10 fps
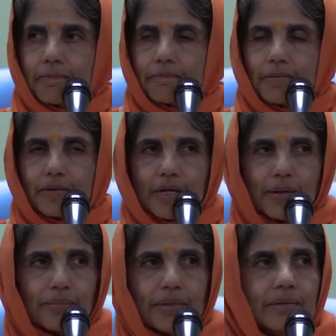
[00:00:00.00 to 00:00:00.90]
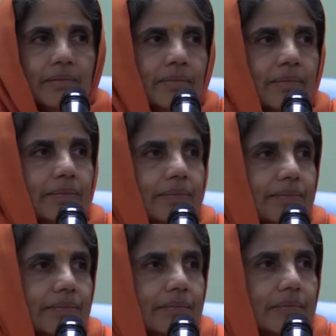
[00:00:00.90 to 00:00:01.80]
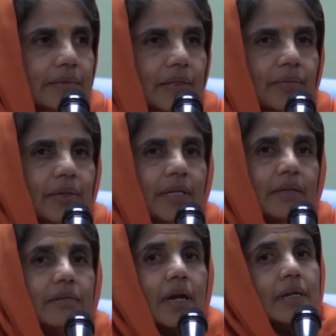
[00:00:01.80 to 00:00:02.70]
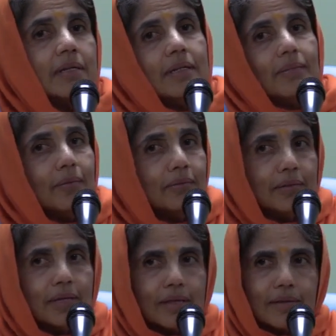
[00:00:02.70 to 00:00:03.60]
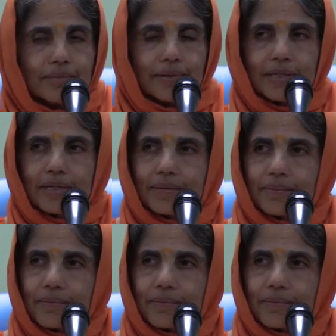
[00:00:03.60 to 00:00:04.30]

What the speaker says: What happened? The wind suddenly blew the other way.